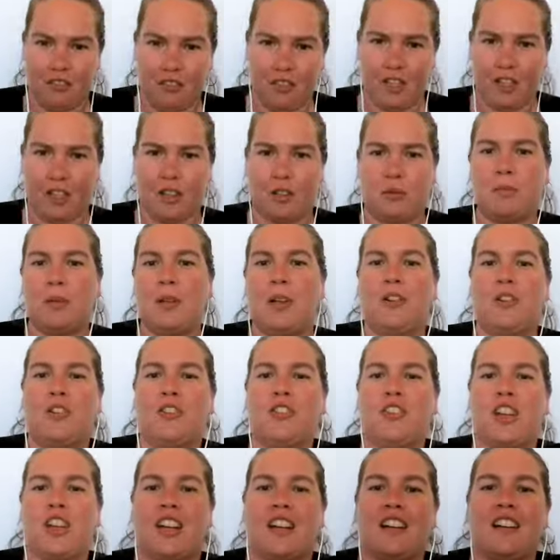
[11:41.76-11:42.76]

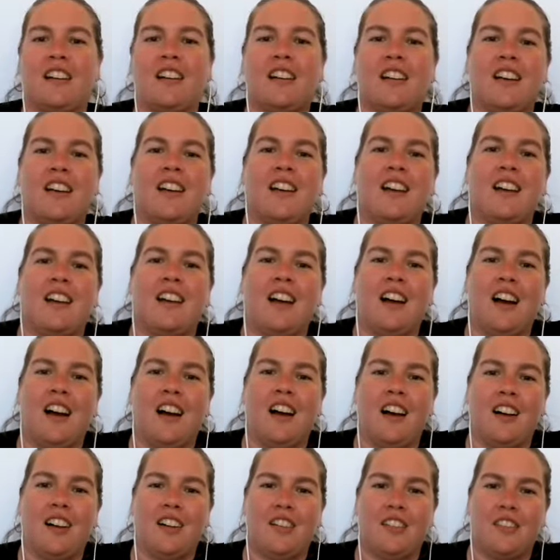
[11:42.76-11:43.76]
explosion
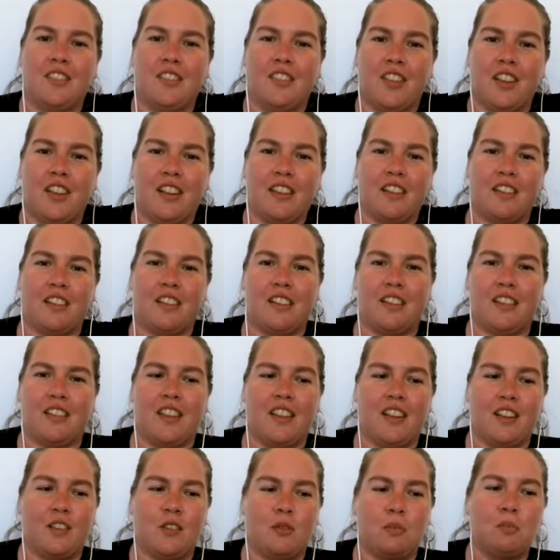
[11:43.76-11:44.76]
of this
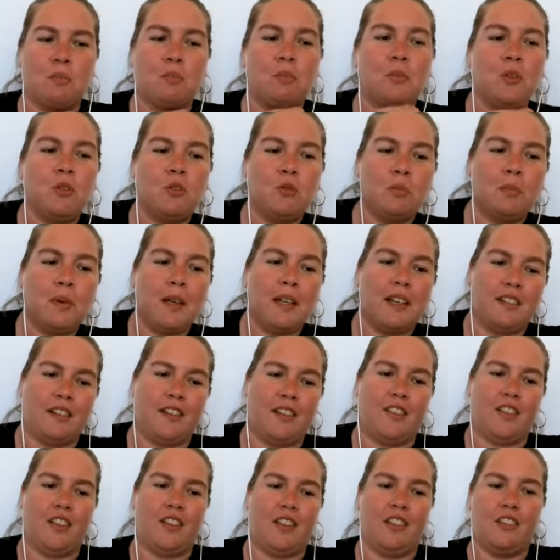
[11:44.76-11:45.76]
movement
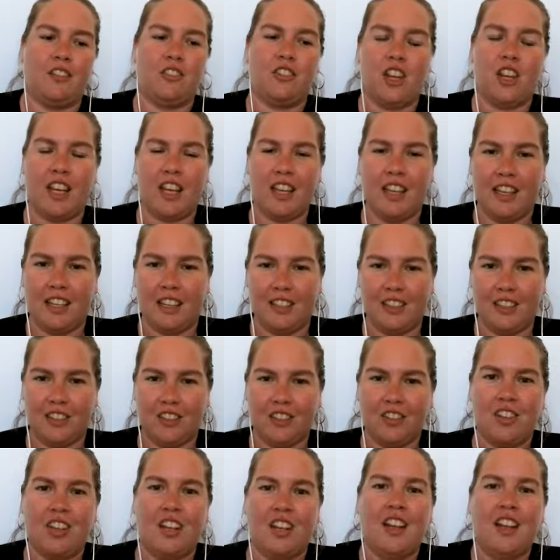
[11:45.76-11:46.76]
and this
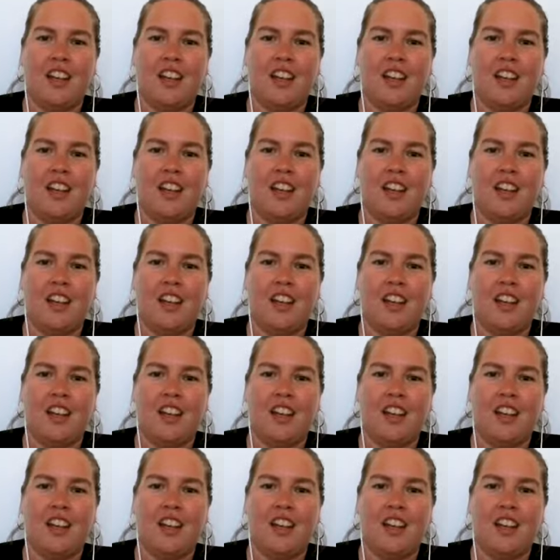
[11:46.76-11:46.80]
change,